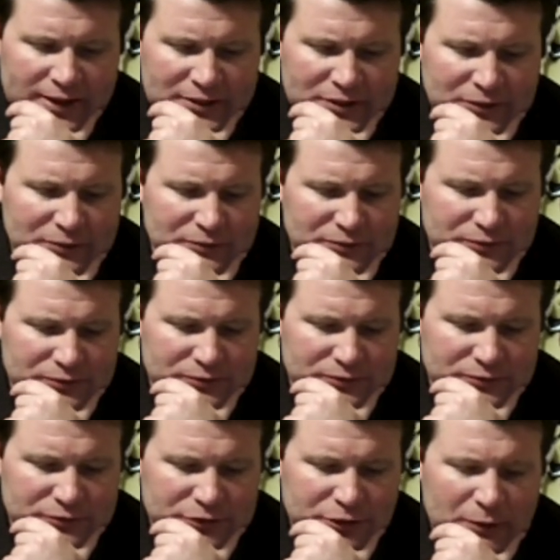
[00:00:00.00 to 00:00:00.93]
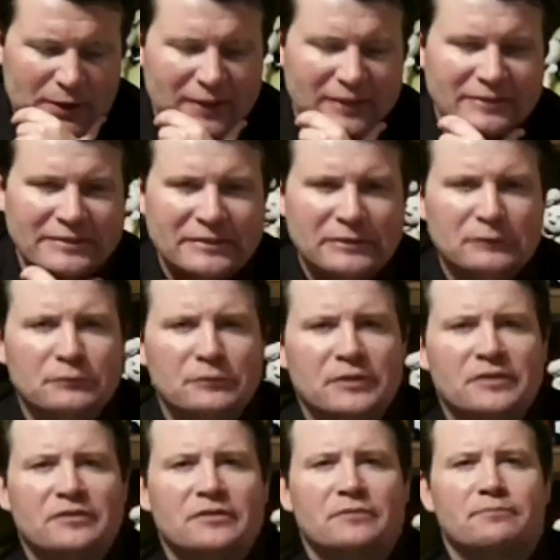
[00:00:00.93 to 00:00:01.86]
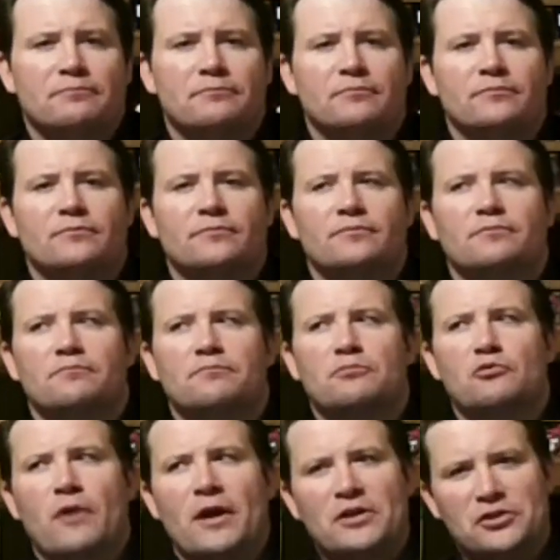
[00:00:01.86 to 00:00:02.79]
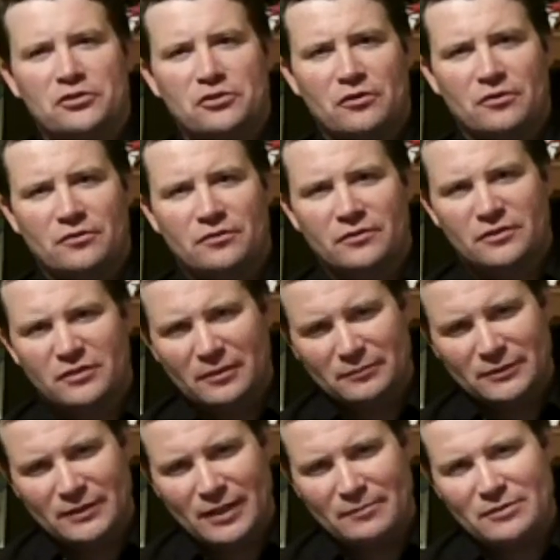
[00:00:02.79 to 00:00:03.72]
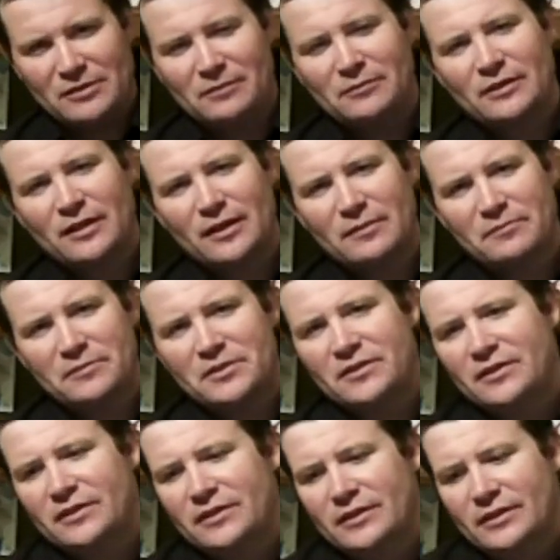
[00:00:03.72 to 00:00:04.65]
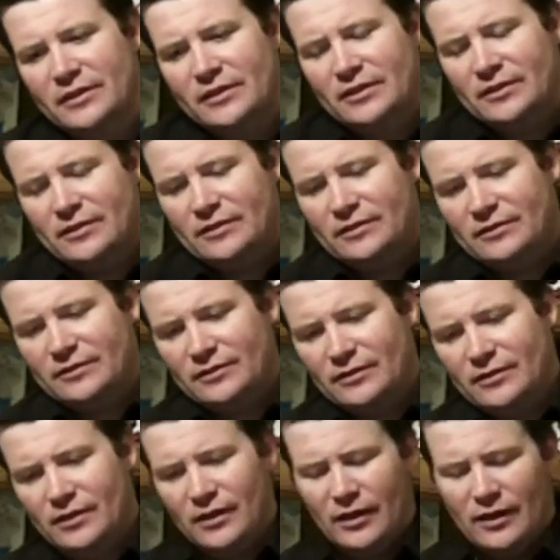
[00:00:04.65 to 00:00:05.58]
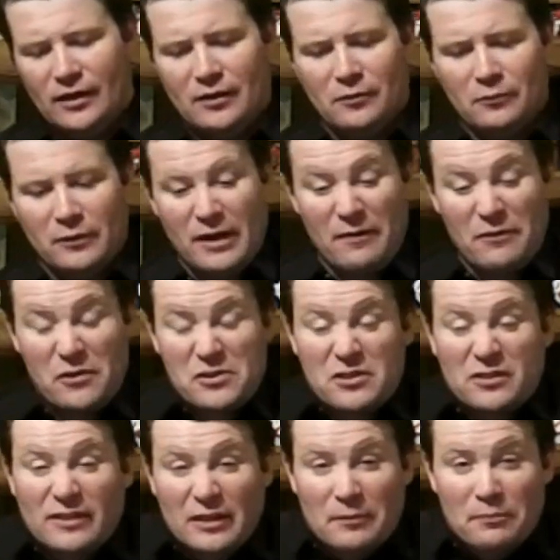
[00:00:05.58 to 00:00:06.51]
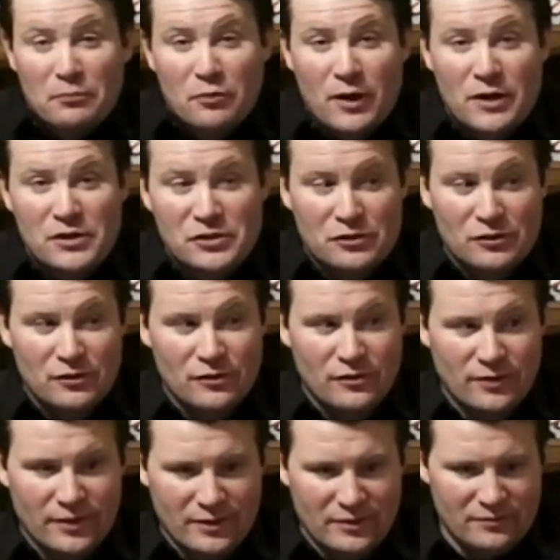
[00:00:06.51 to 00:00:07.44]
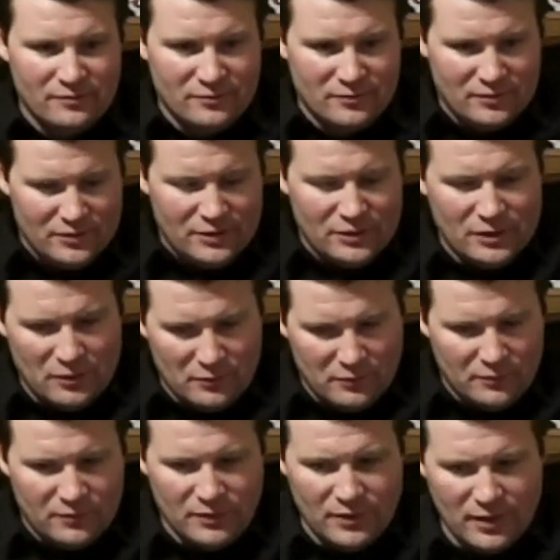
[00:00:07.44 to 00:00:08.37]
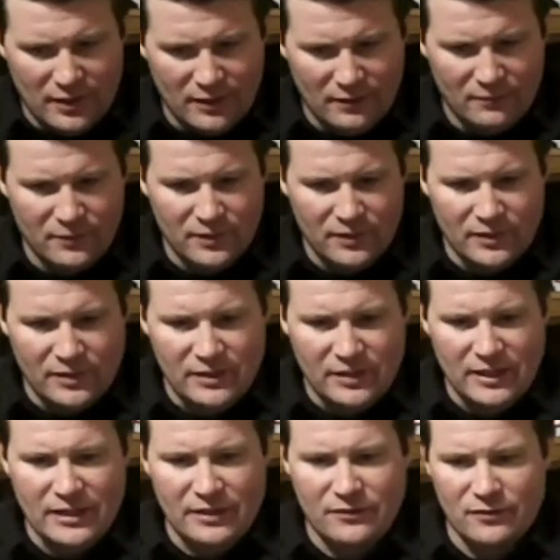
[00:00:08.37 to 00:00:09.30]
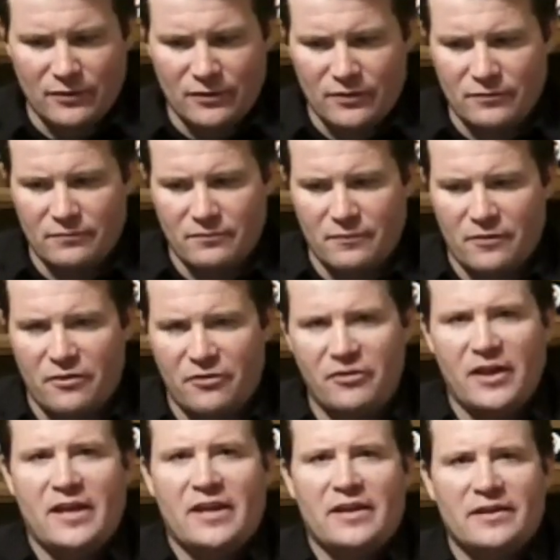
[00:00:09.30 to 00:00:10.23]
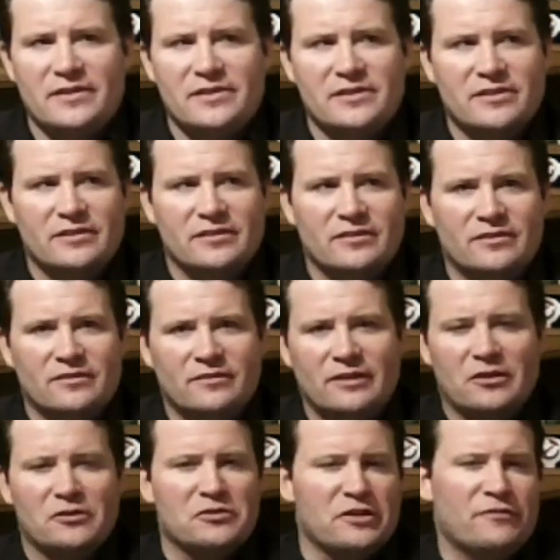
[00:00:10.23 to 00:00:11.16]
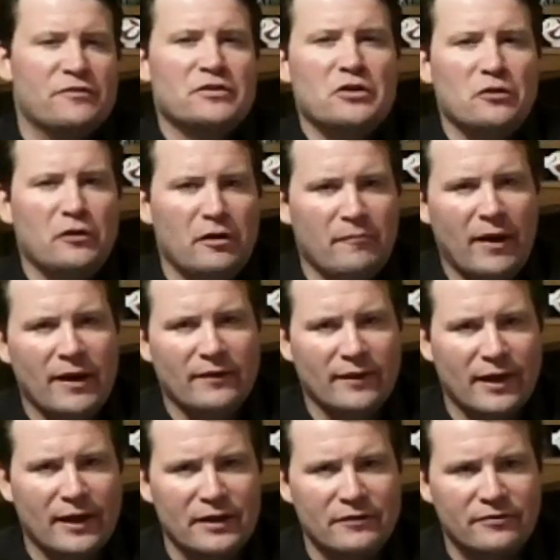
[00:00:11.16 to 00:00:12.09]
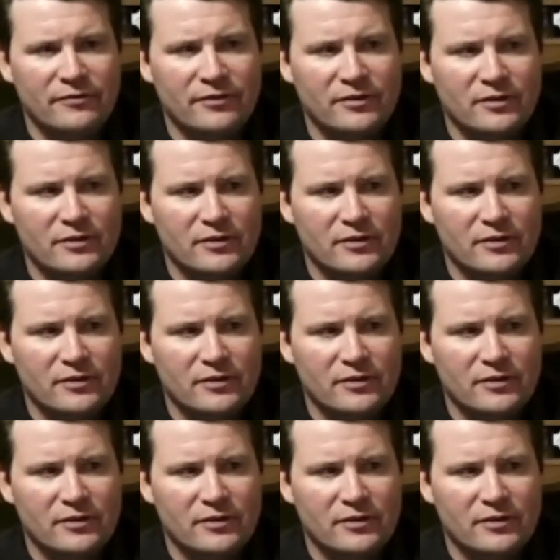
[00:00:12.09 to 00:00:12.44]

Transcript: don't know how to deal with pressure sometimes. Sometimes whenever there's a lot of pressure and, either things that are difficult in my life